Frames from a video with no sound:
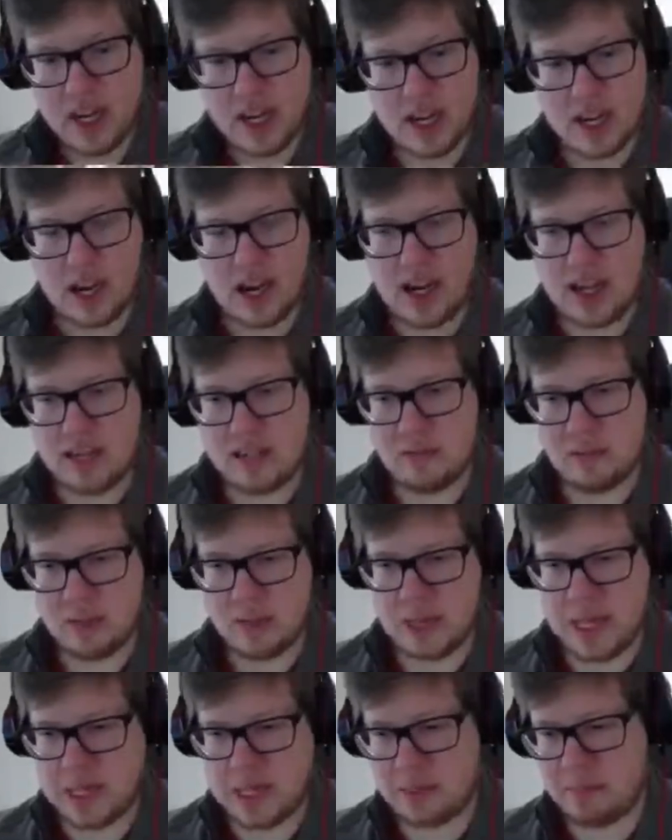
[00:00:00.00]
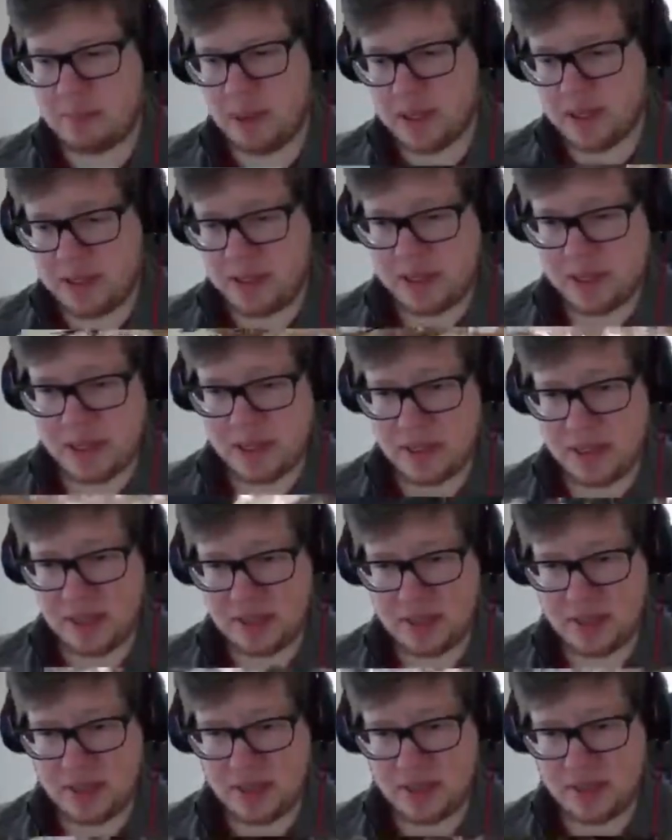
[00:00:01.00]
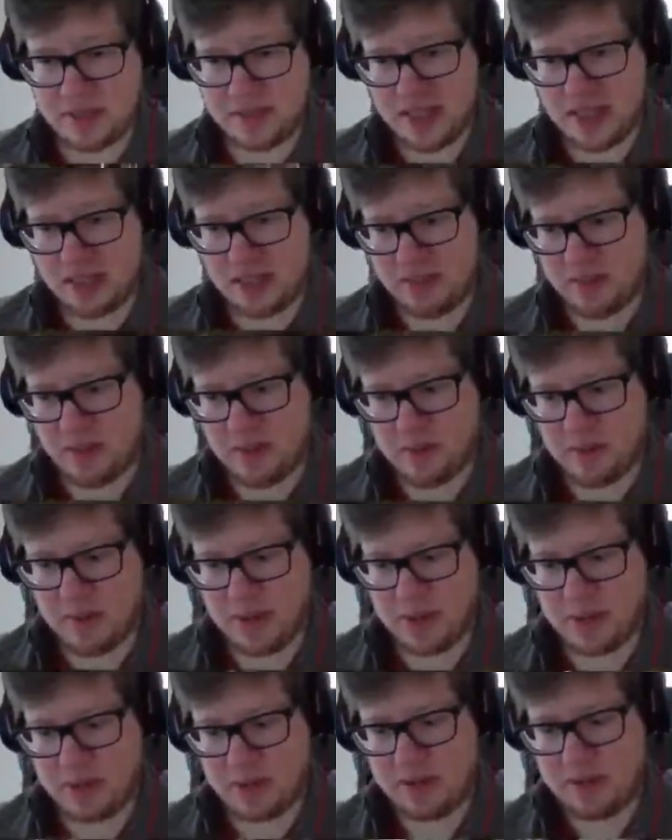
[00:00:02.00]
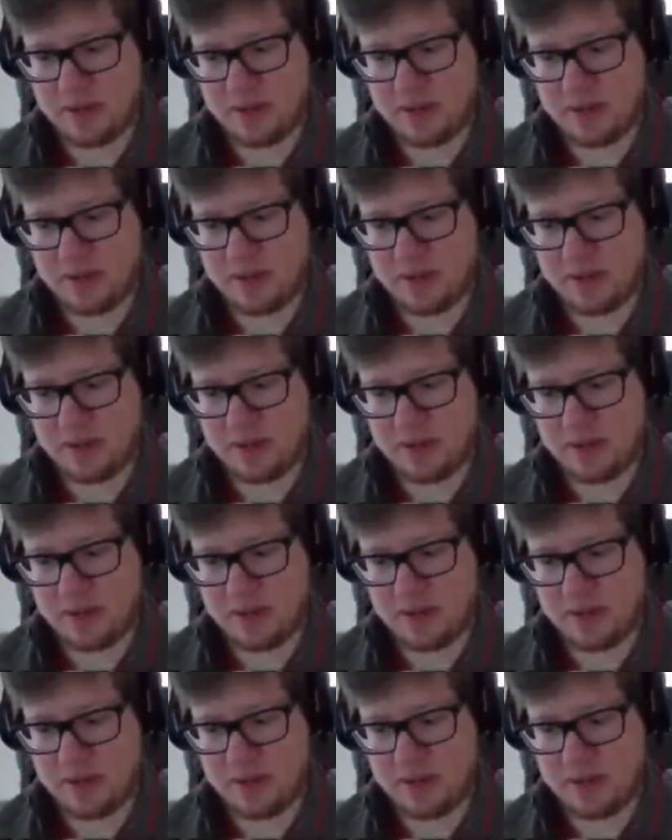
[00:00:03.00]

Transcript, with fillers: Aha, it was that button here. Yes, I remember it.